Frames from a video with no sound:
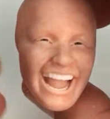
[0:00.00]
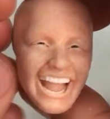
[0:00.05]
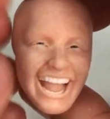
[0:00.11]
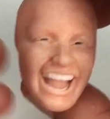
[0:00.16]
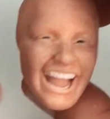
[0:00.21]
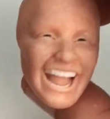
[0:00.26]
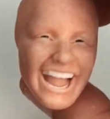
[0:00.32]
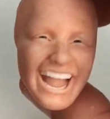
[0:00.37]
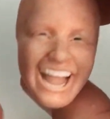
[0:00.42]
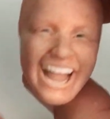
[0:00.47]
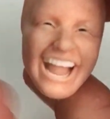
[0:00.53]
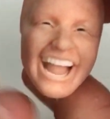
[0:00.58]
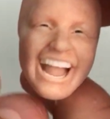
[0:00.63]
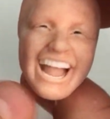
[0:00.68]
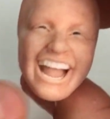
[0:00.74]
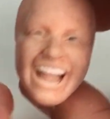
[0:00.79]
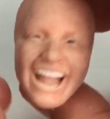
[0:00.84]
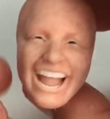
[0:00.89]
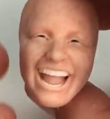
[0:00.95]
ears
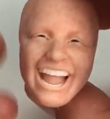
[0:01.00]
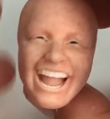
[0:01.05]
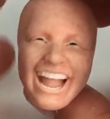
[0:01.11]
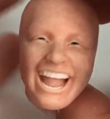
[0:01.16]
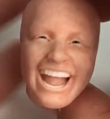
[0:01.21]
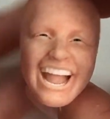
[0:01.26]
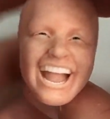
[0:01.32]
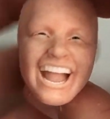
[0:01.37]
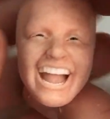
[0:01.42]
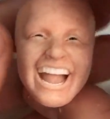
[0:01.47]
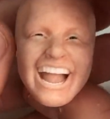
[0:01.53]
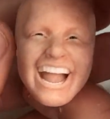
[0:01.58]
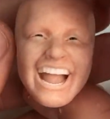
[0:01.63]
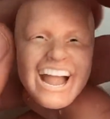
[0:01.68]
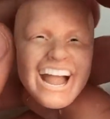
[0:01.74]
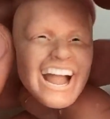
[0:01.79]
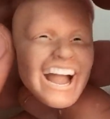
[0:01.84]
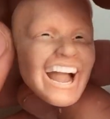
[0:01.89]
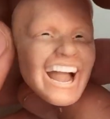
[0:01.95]
and body or
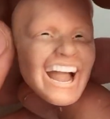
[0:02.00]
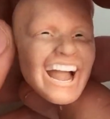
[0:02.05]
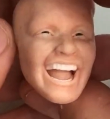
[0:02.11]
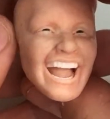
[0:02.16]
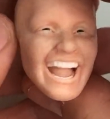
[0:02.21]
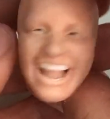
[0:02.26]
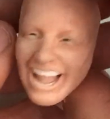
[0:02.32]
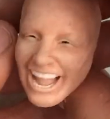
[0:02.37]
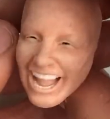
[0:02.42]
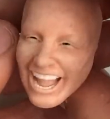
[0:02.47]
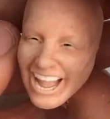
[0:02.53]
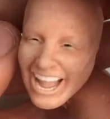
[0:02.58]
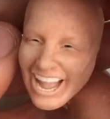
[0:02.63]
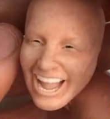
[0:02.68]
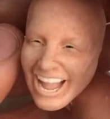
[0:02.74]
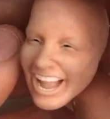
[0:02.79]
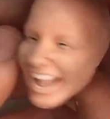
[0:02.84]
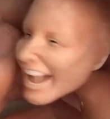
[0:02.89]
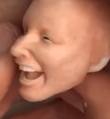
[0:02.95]
anything like that.
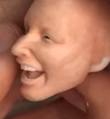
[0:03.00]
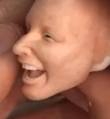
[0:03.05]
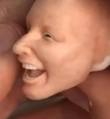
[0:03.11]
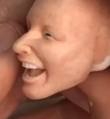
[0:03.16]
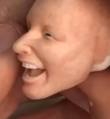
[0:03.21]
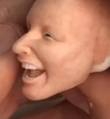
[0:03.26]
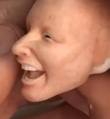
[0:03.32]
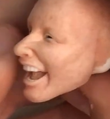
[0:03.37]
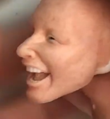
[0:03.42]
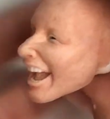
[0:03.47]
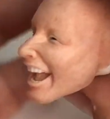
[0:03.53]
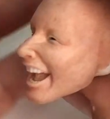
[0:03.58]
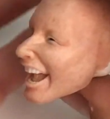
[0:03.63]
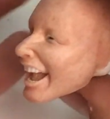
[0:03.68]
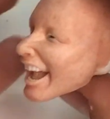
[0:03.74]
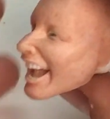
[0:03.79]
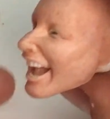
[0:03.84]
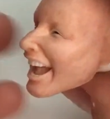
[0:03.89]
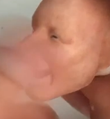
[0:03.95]
So
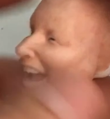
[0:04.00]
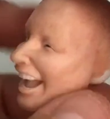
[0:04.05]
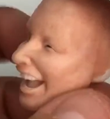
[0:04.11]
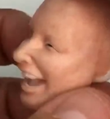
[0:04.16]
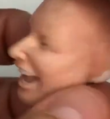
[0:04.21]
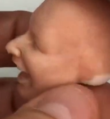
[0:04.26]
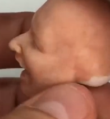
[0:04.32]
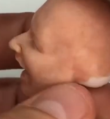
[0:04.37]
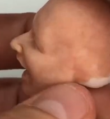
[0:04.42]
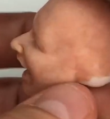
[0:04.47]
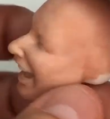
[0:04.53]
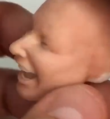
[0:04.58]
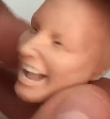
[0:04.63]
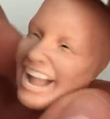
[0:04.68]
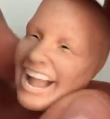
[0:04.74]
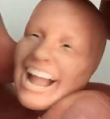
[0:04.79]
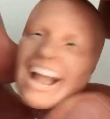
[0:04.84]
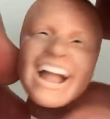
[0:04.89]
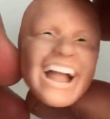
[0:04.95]
I didn't even
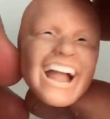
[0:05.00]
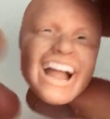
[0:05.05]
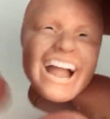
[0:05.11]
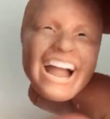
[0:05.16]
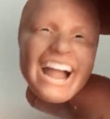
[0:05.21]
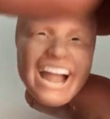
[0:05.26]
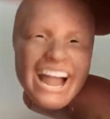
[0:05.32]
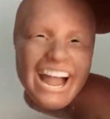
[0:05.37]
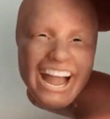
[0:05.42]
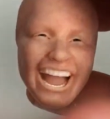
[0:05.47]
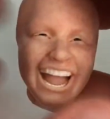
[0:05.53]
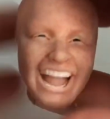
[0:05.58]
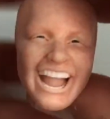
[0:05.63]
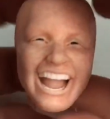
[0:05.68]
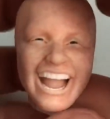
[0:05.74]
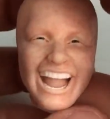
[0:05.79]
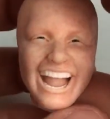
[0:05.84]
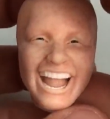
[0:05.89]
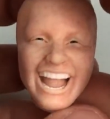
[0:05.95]
make the ears. I'm
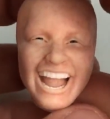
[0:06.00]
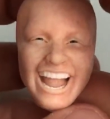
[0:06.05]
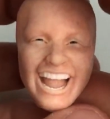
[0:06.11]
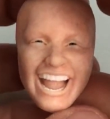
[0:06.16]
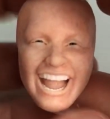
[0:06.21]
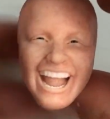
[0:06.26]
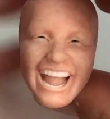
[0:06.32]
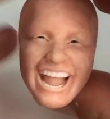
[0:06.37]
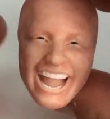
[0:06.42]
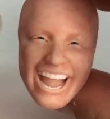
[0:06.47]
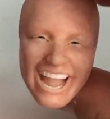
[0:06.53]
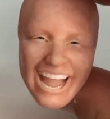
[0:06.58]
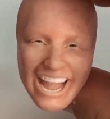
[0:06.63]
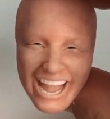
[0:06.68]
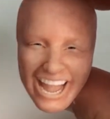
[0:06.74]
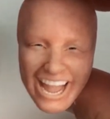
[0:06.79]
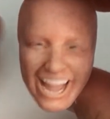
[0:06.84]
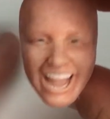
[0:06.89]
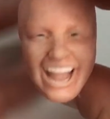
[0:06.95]
just gonna paint to
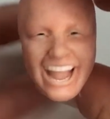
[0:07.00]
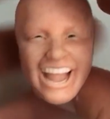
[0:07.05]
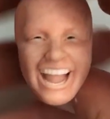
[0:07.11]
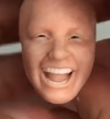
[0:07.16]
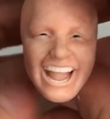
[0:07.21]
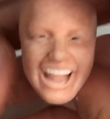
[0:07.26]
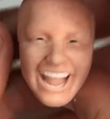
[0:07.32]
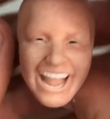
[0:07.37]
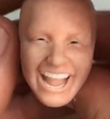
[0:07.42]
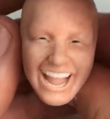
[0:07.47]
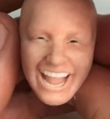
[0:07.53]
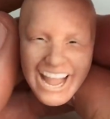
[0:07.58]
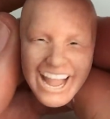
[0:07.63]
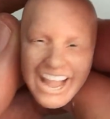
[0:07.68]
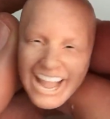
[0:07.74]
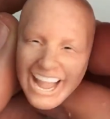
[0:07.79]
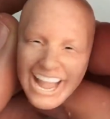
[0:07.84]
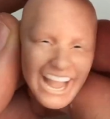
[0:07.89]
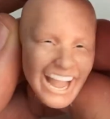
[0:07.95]
finish the
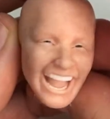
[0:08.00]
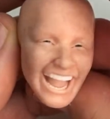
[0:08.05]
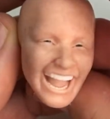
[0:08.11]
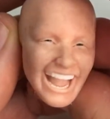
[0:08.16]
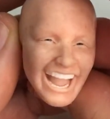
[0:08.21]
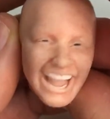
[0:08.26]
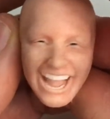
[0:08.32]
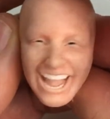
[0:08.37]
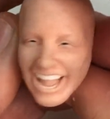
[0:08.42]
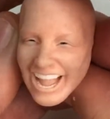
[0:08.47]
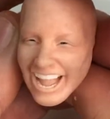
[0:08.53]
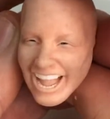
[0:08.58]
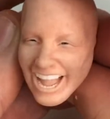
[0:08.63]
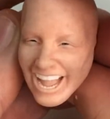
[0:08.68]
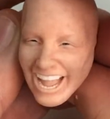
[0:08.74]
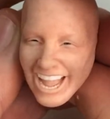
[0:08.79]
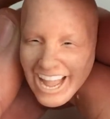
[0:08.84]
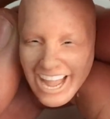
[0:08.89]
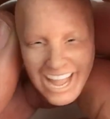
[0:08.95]
face.
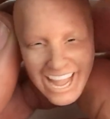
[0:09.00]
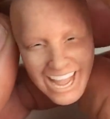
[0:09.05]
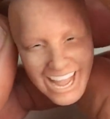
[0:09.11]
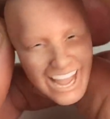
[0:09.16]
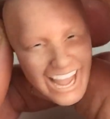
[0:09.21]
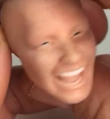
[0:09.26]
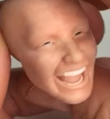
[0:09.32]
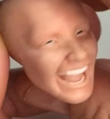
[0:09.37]
And then next